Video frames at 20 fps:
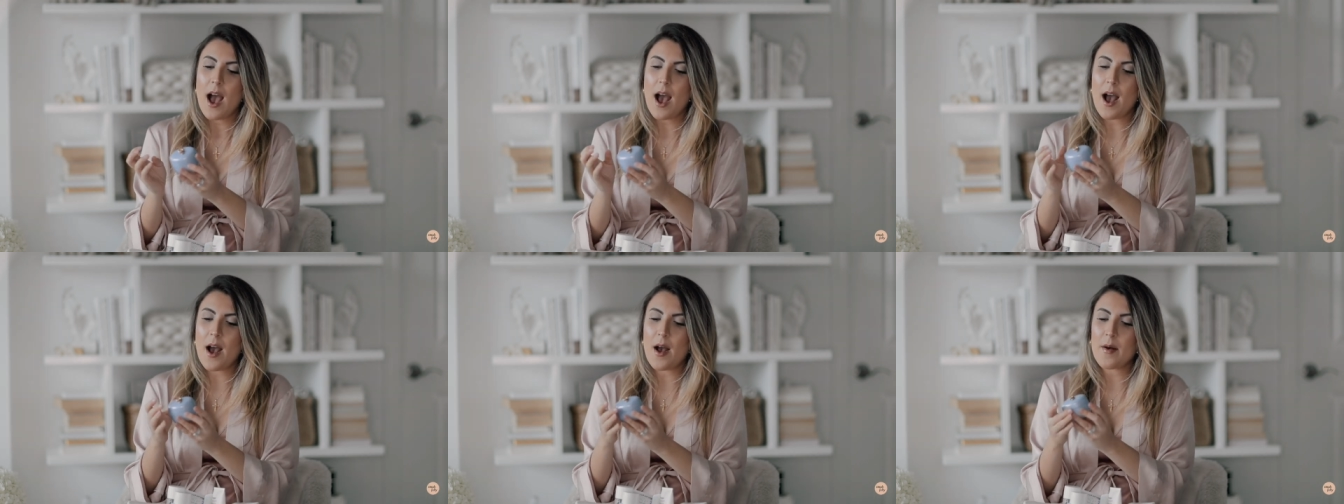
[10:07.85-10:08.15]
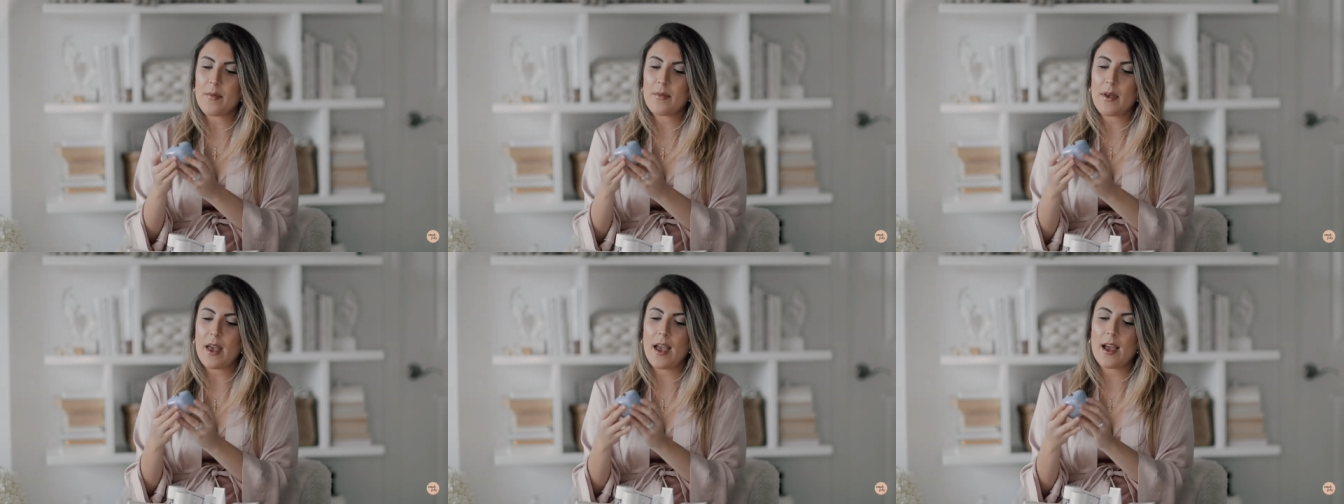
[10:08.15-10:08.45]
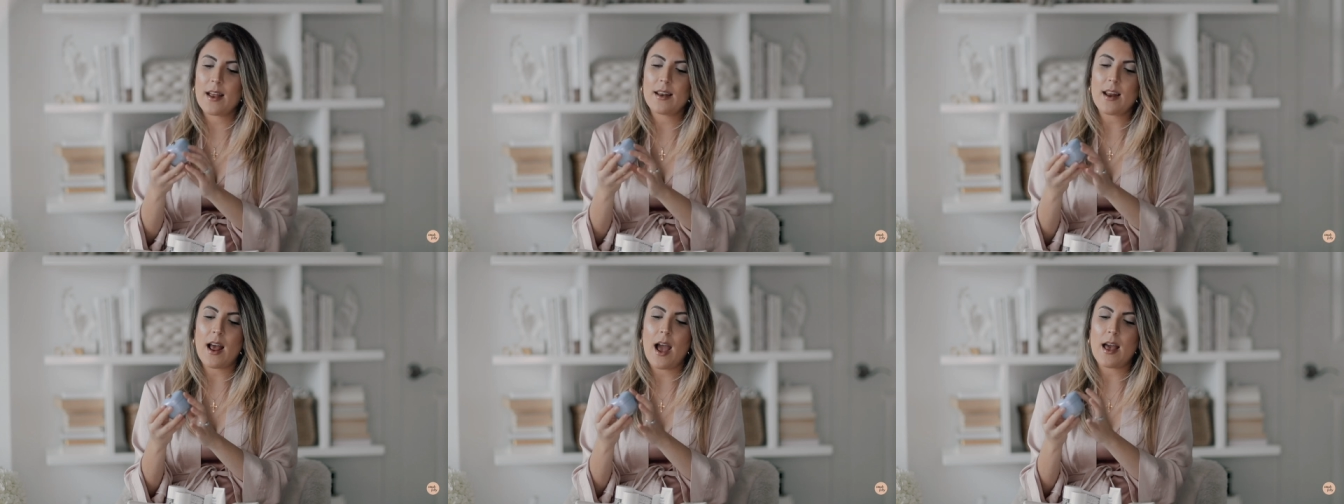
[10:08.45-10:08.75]
Um,
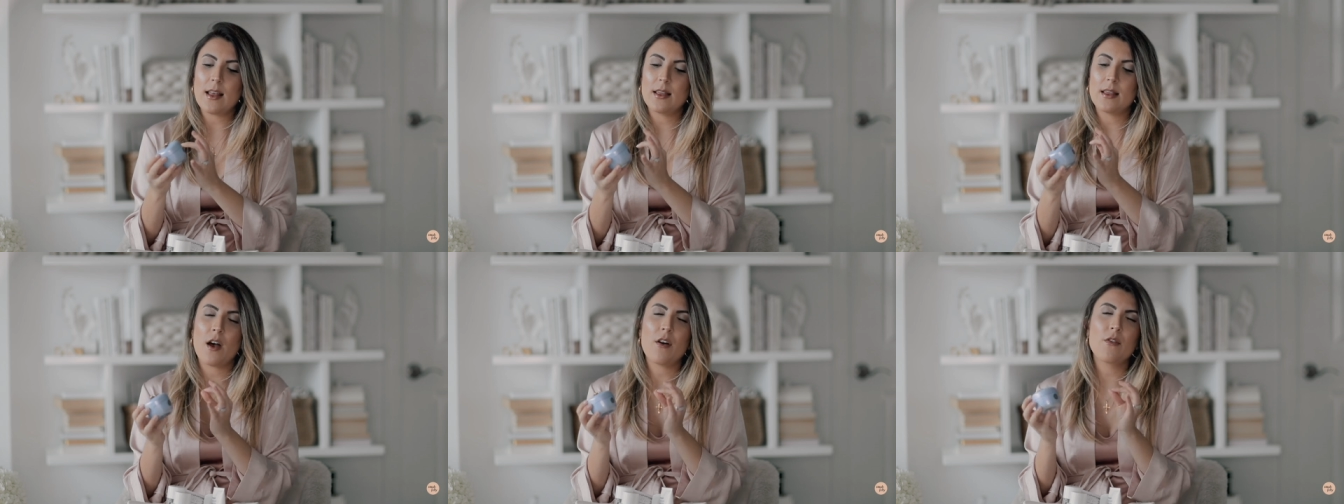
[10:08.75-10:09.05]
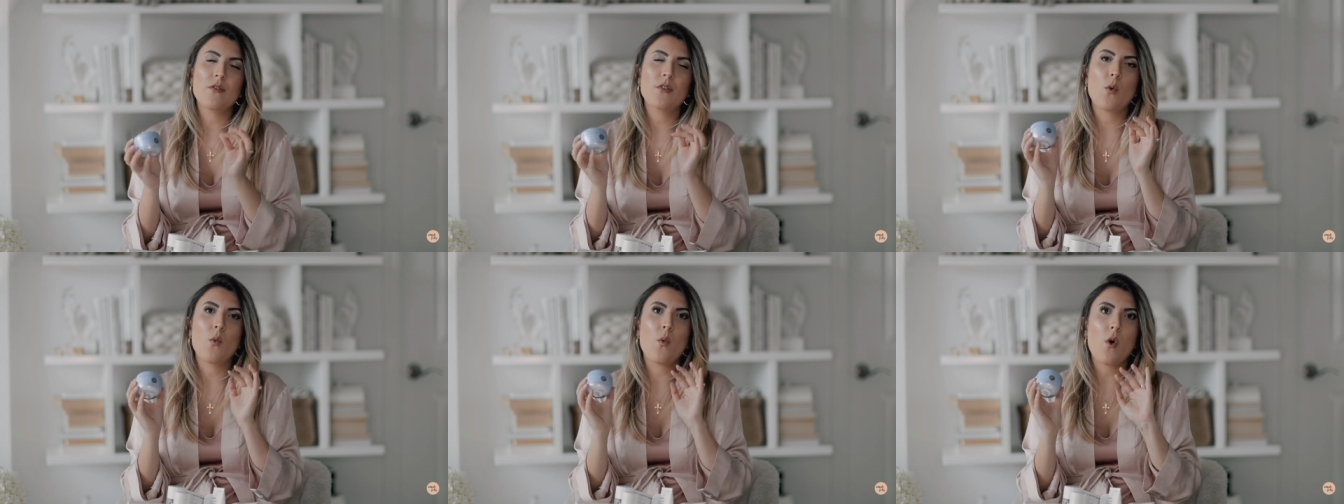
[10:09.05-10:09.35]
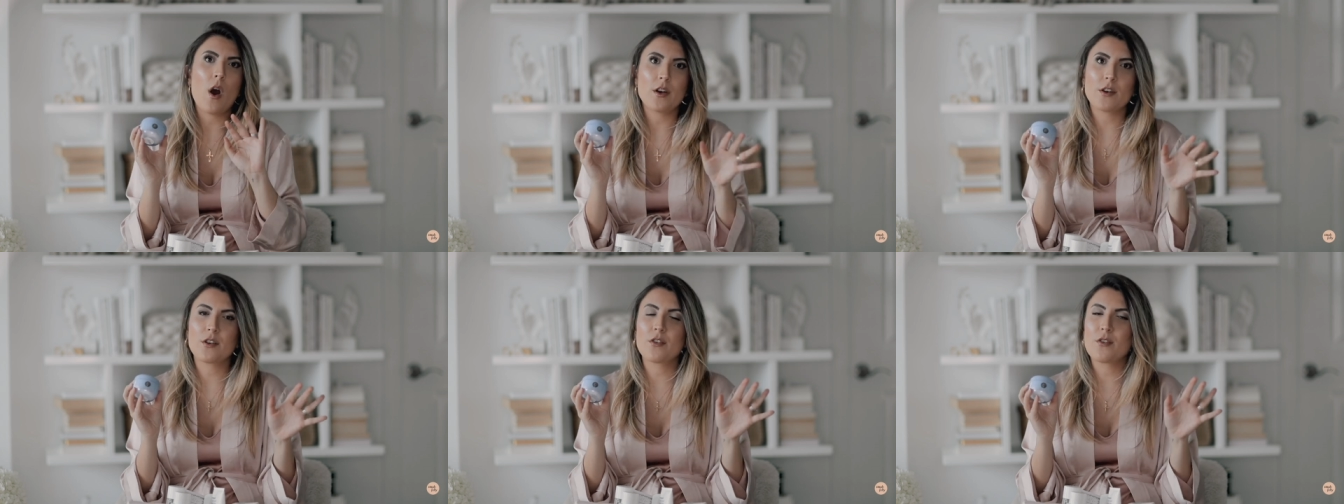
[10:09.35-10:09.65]
and I love the
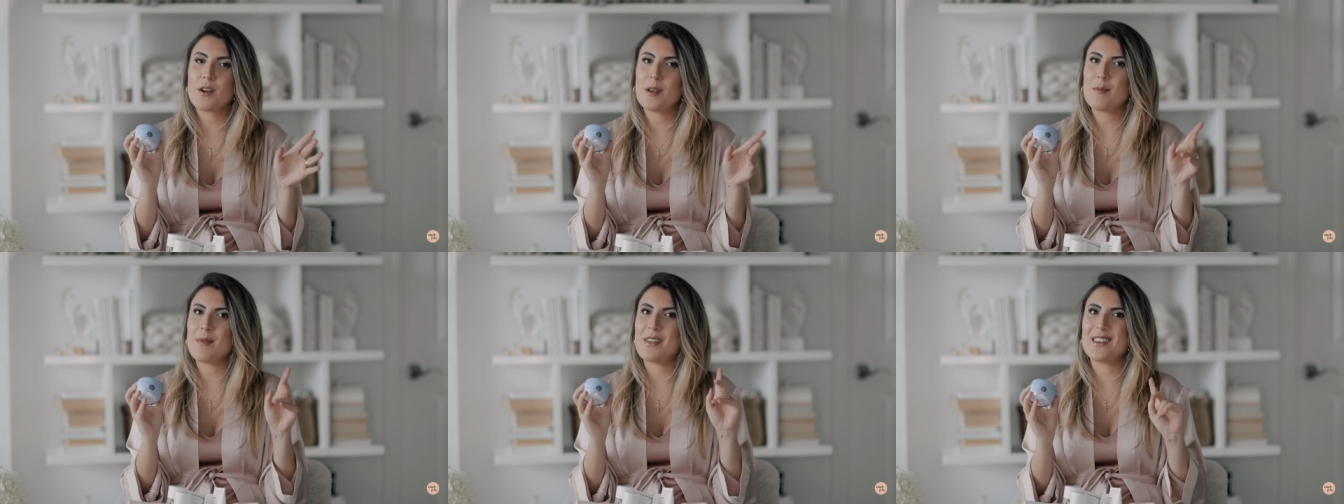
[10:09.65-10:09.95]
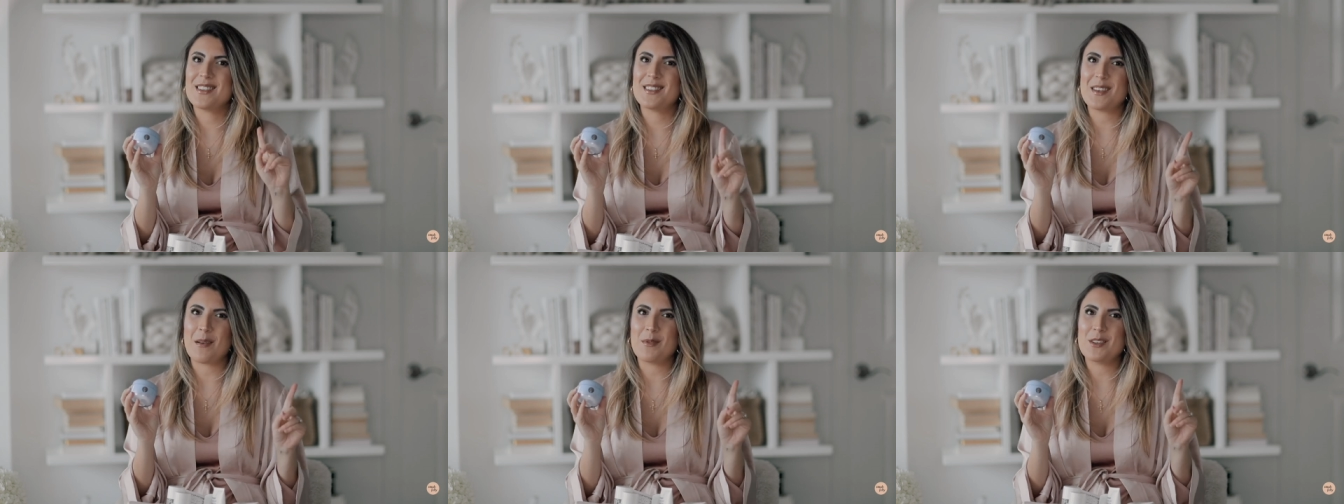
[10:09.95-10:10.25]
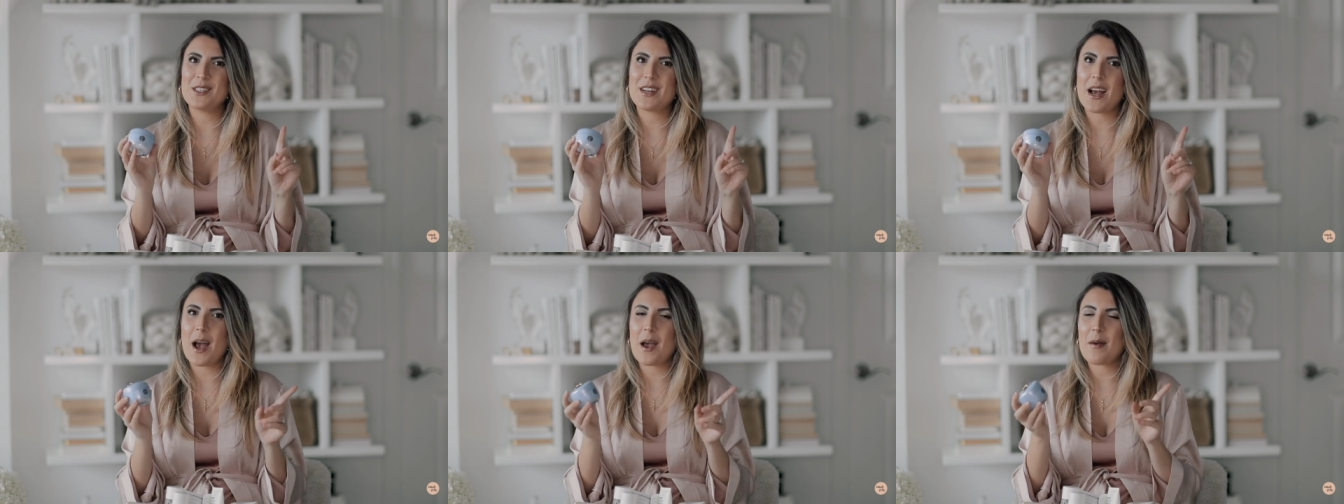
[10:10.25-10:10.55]
water cream in the
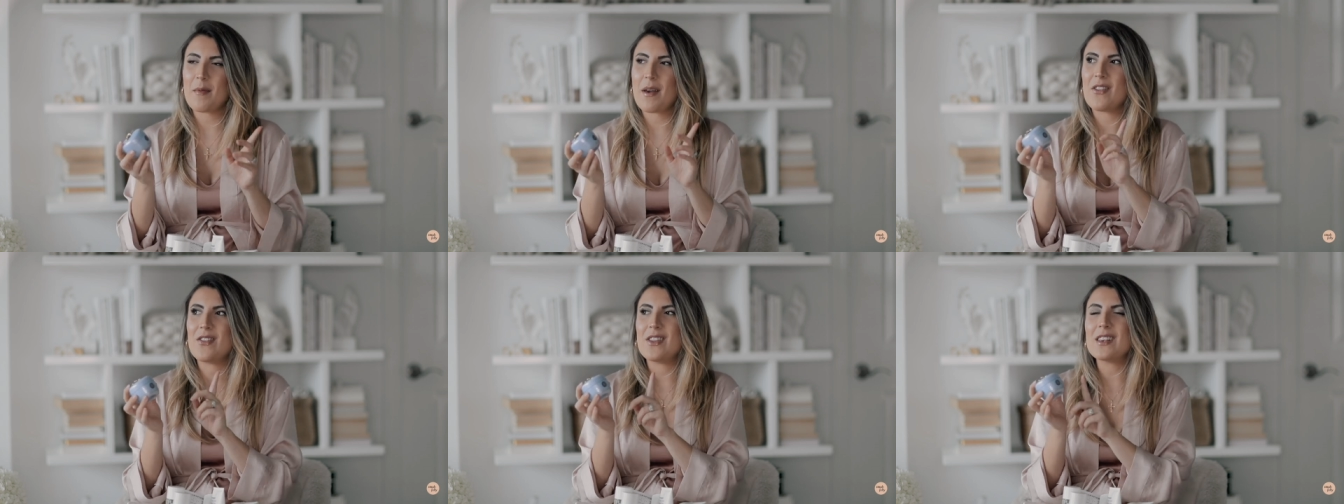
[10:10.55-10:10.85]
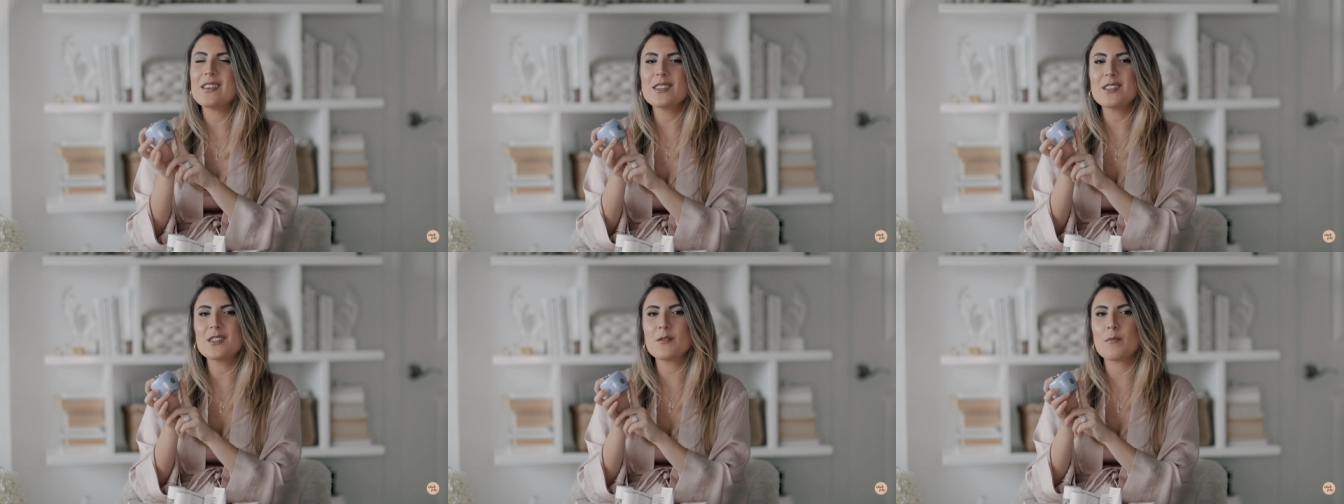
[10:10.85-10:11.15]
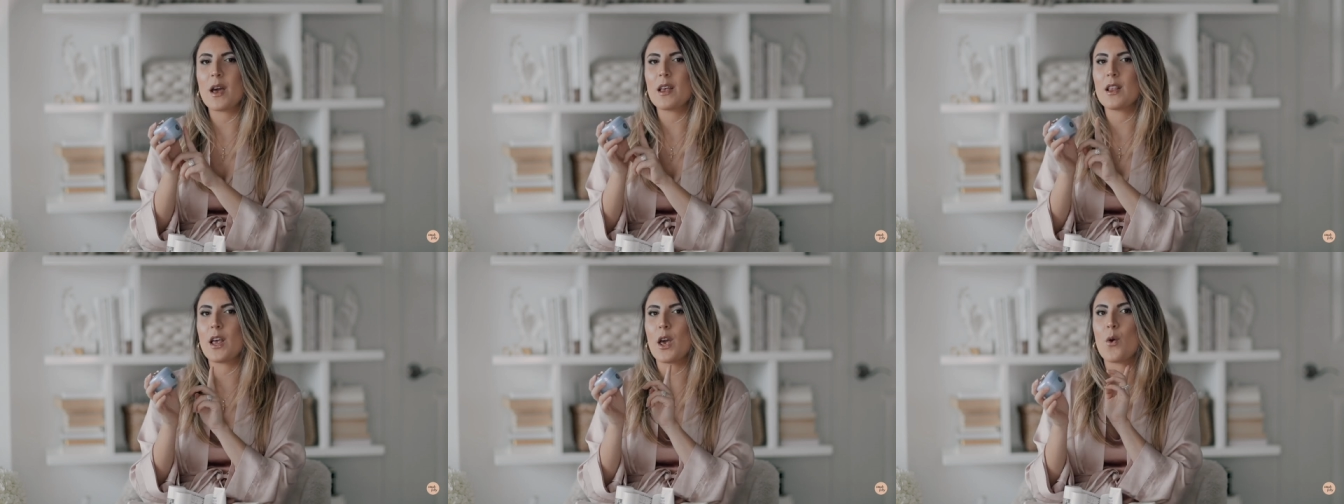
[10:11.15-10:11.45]
summertime. And this is
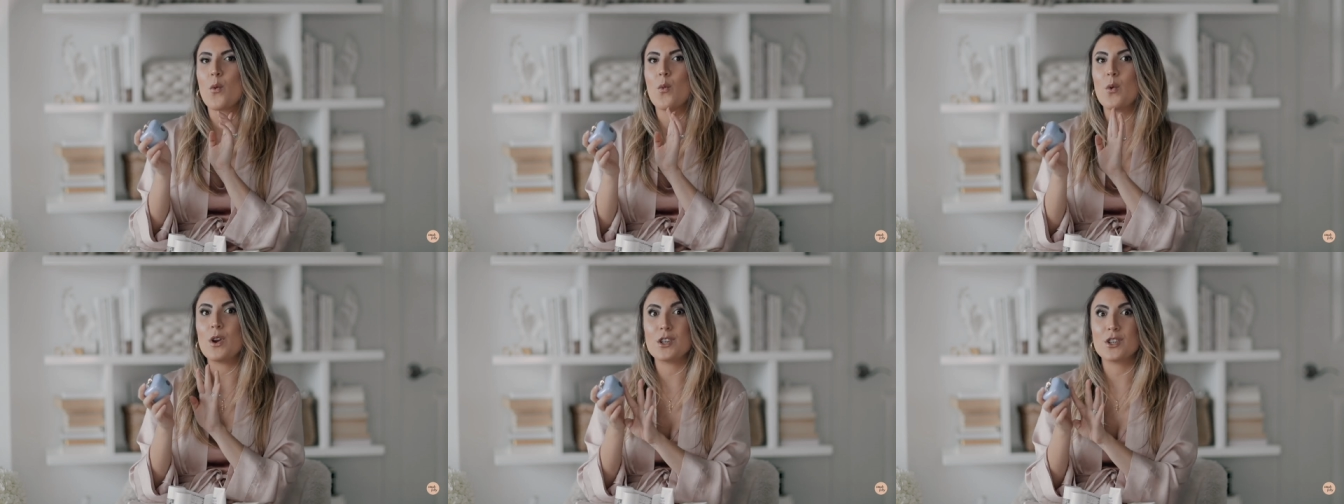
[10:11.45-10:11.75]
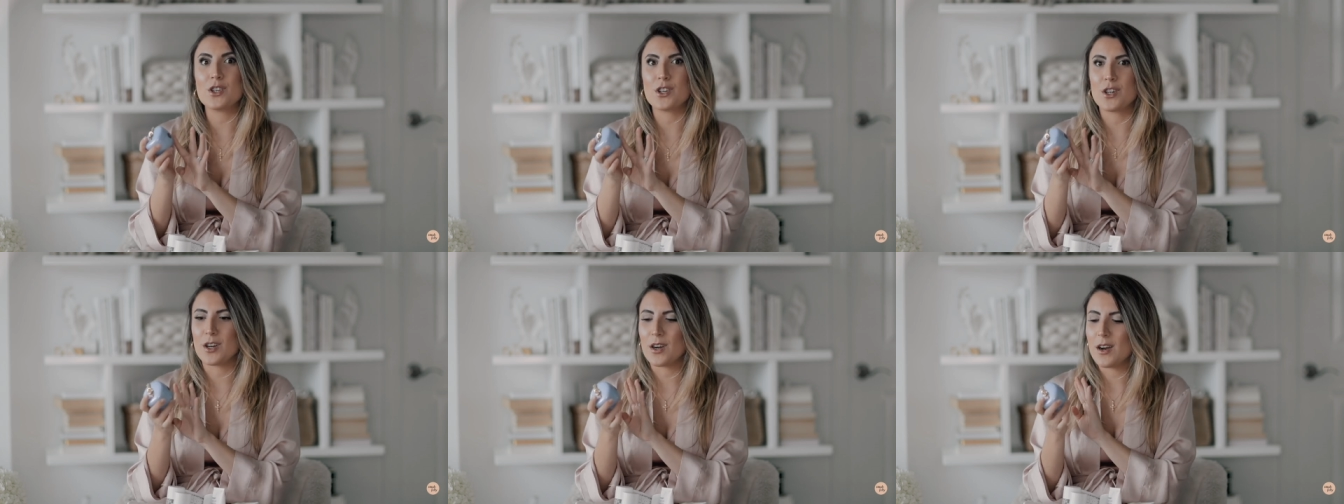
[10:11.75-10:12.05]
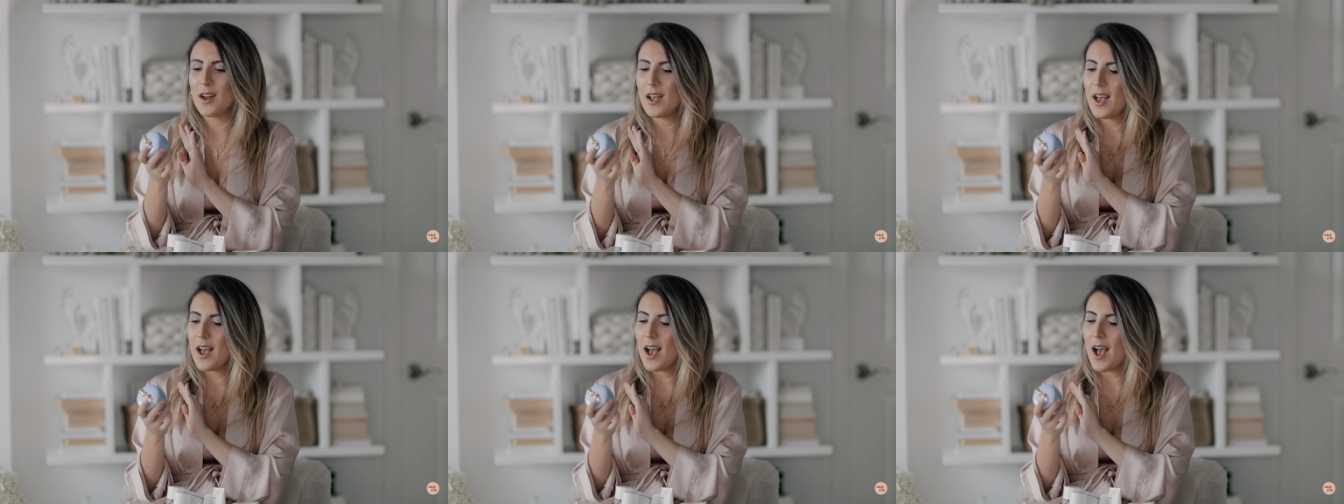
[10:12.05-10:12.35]
my like winter